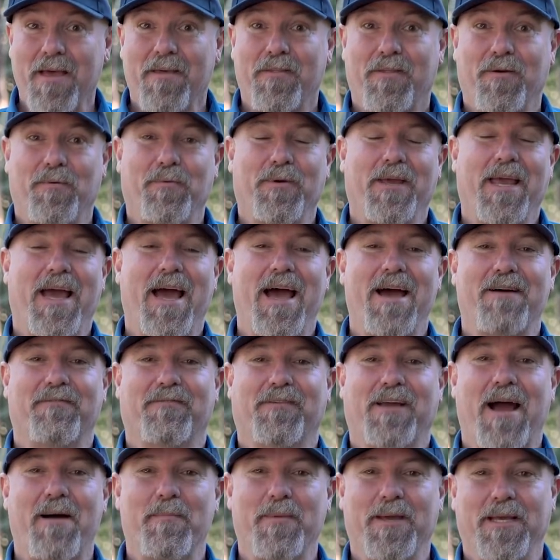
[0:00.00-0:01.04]
that we have
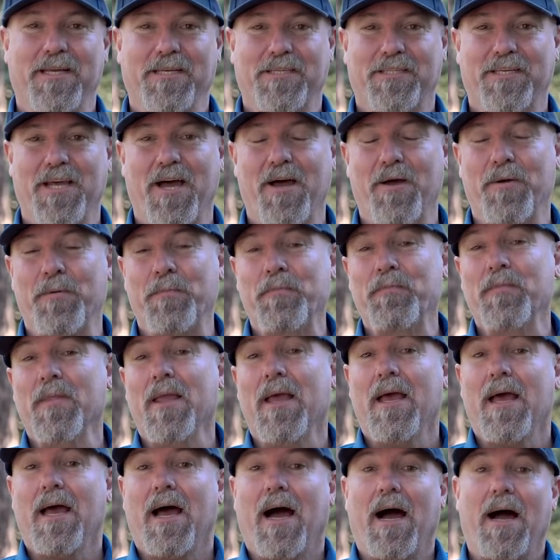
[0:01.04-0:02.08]
coming. So,
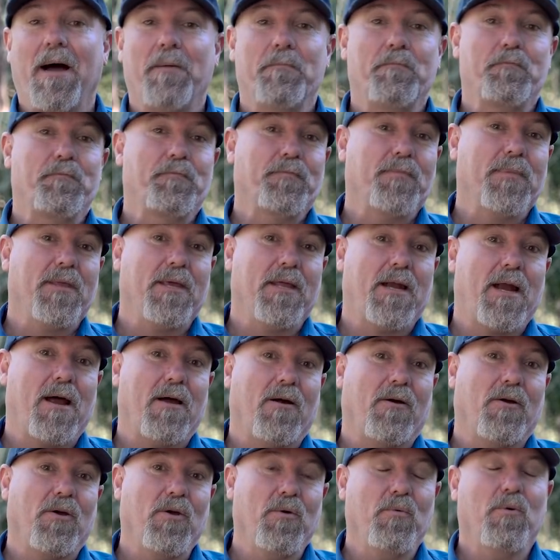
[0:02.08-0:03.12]
you know,
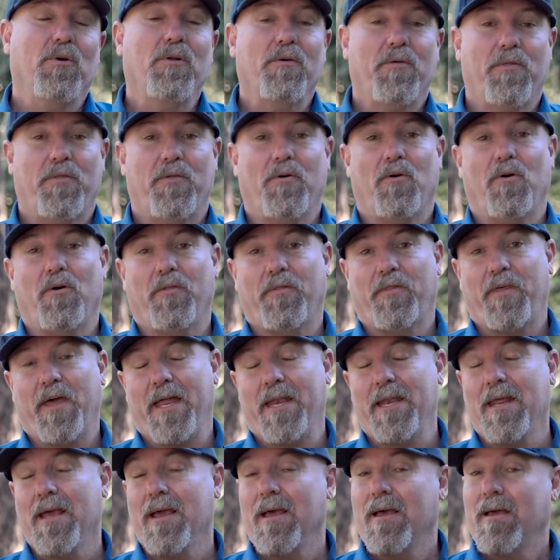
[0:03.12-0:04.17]
who would have thought
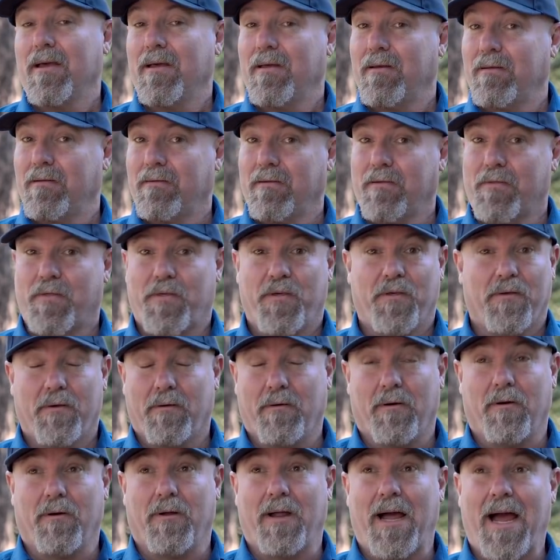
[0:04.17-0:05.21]
that
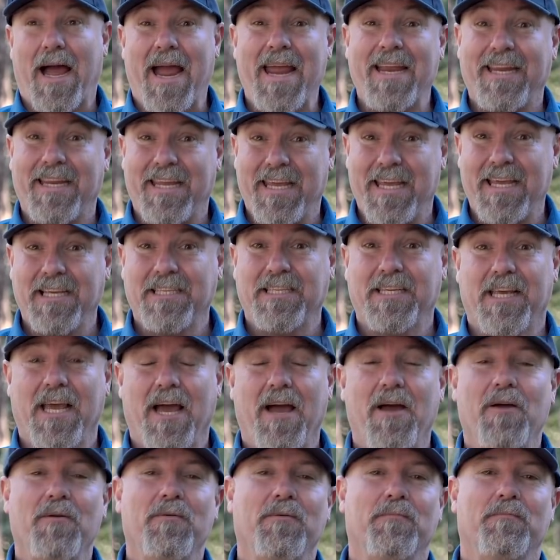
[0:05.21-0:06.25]
8 years
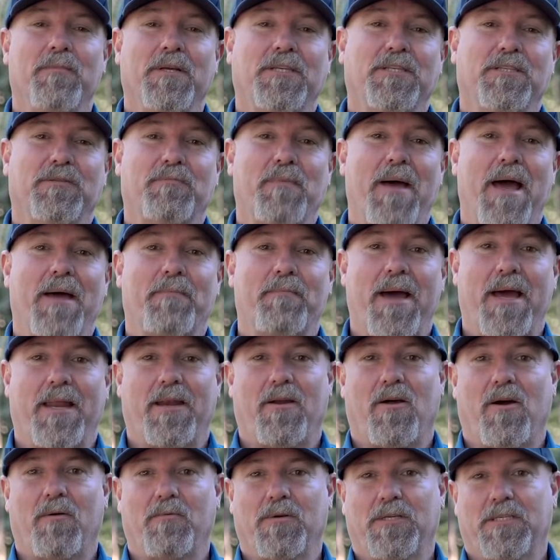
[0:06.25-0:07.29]
ago, Mrs. MadMatt
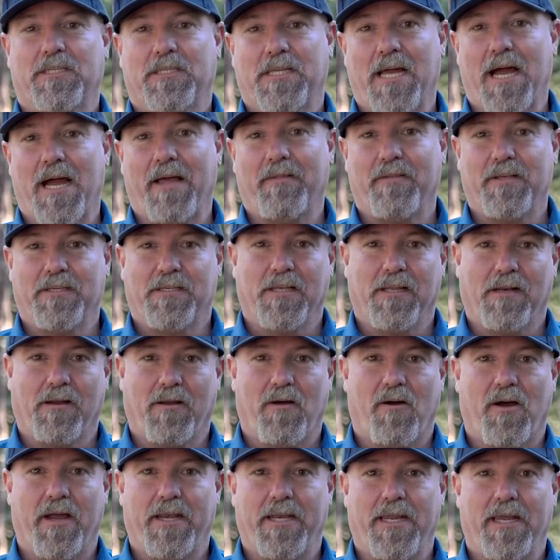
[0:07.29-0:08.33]
and I would start this little
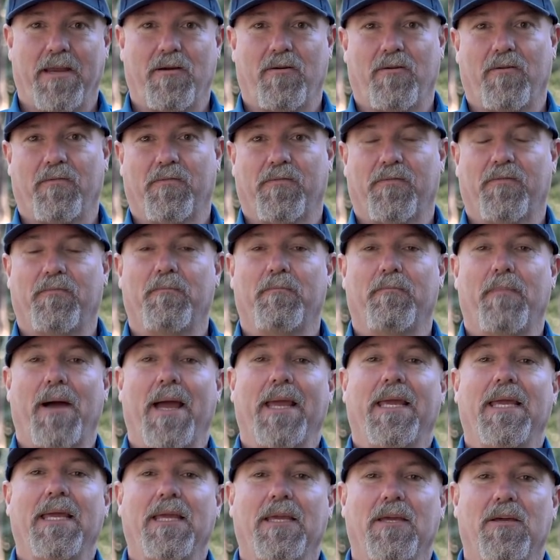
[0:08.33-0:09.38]
idea of
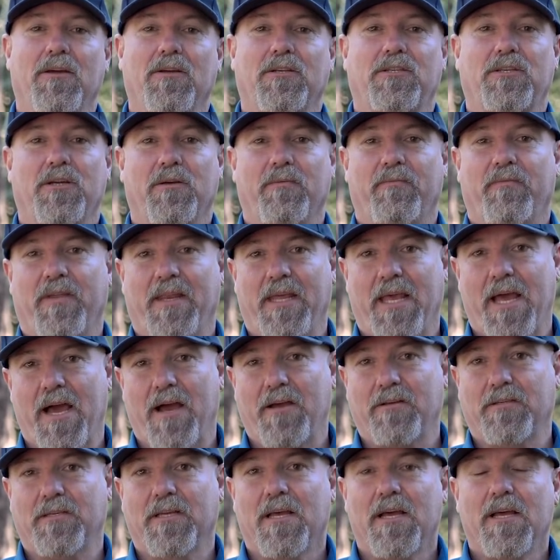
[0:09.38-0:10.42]
making YouTube
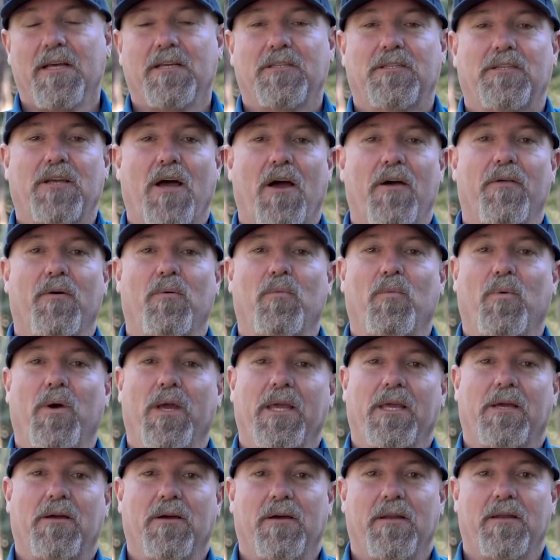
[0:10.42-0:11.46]
videos so that
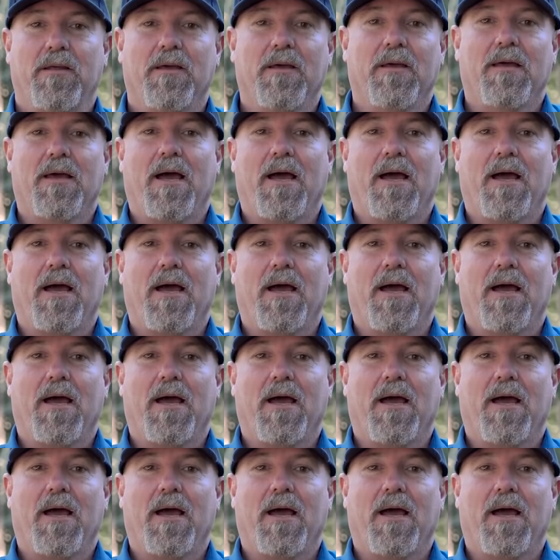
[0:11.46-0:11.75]
we could